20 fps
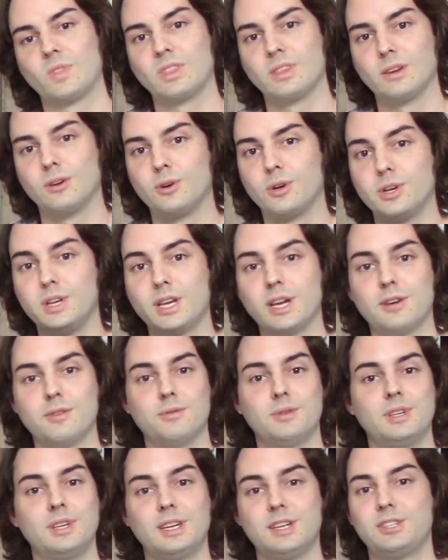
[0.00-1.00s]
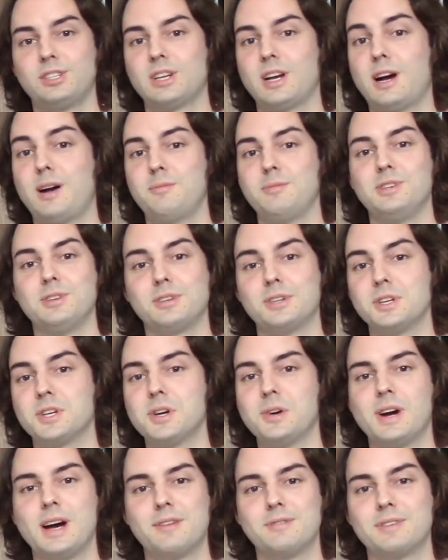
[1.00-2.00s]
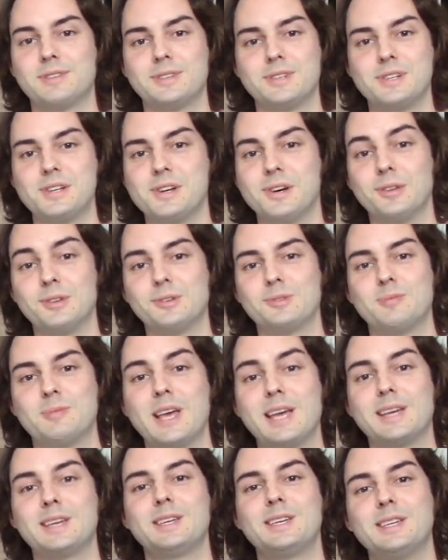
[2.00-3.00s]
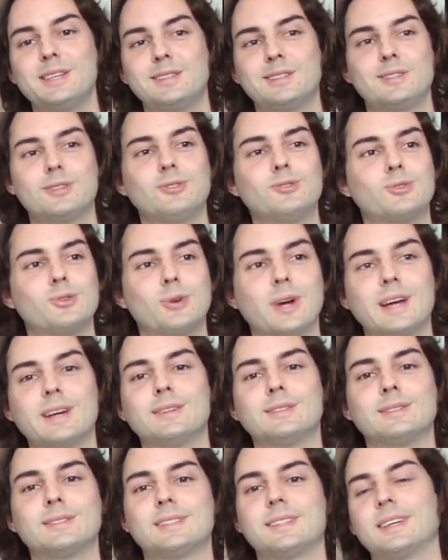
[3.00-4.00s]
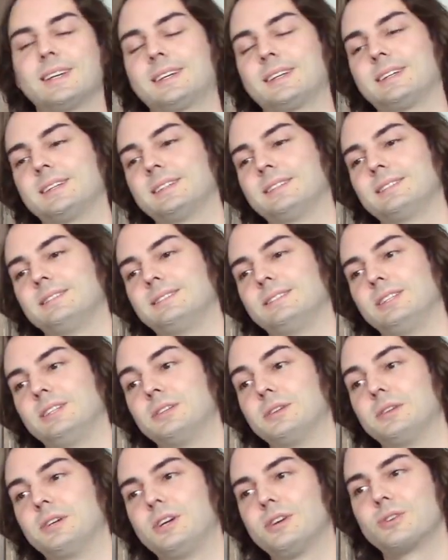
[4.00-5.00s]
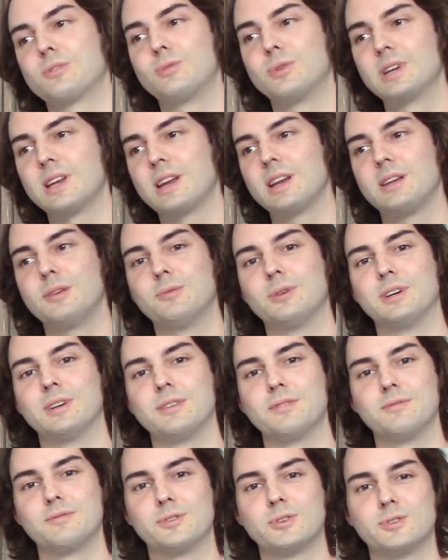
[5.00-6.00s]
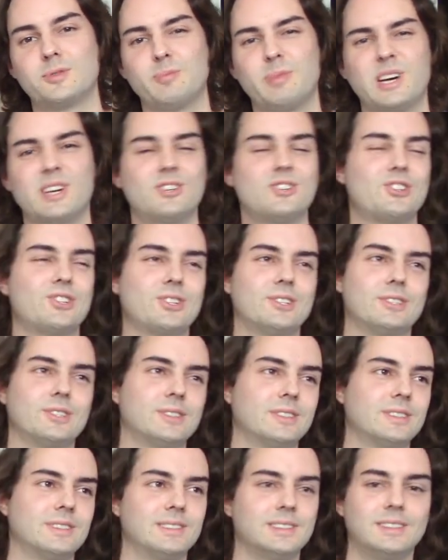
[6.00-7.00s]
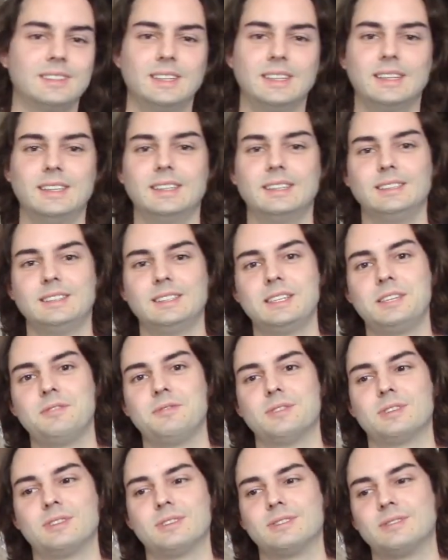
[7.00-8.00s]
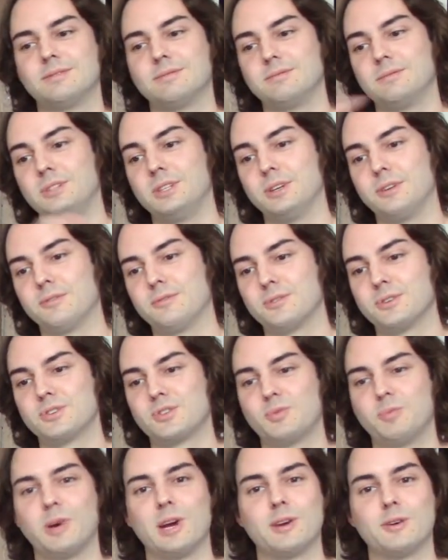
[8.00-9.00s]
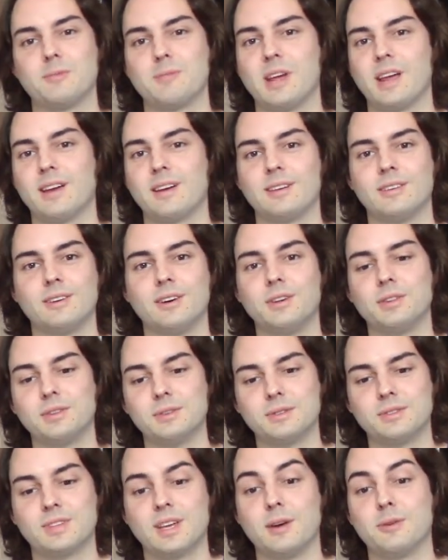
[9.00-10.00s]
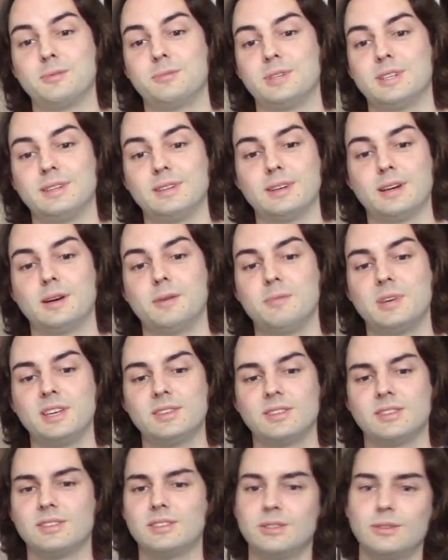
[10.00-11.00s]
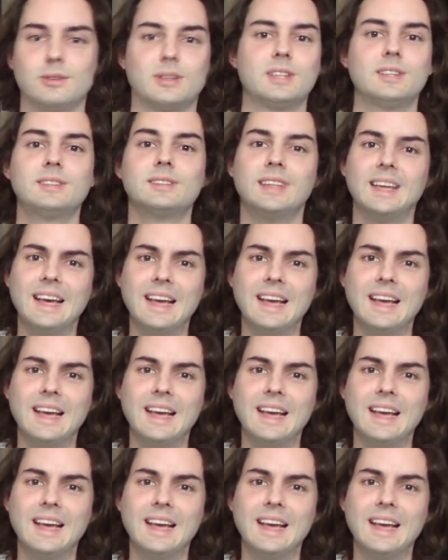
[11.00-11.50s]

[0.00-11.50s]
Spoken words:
Or you get a really good job and you can go after, you know, those mega keys, those grails, like, Hulk 181, First Punisher, and even, you know, First Spider-Man and all those. That would be amazing, too, because